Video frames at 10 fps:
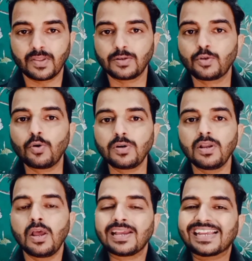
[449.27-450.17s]
Don't
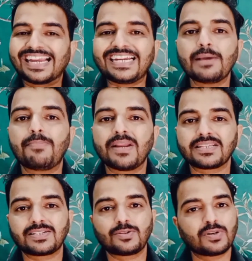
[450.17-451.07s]
get
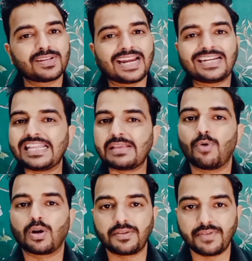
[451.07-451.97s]
depressed, don't get
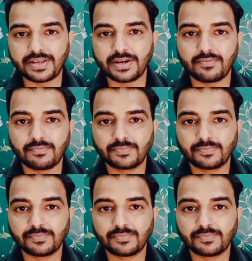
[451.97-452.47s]
demotivated.